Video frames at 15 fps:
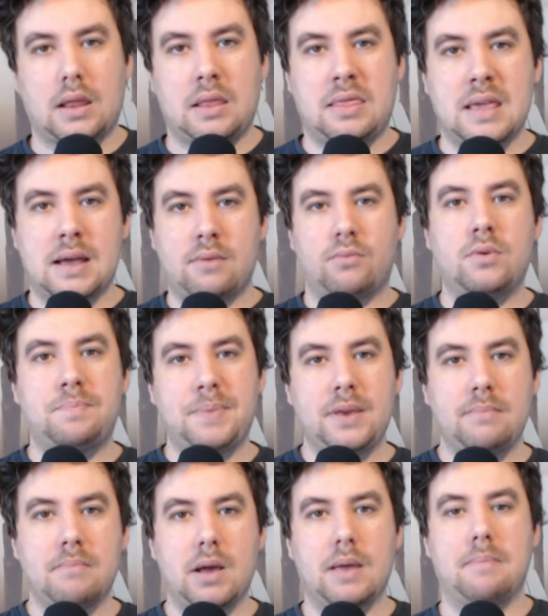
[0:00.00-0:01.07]
That would be
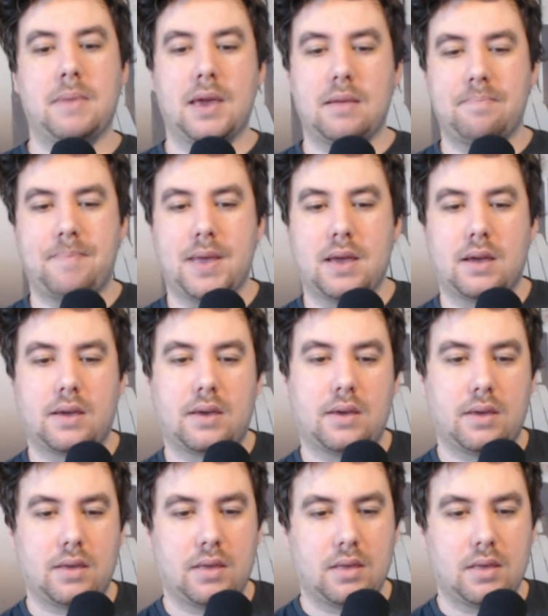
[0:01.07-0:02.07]
my main pick.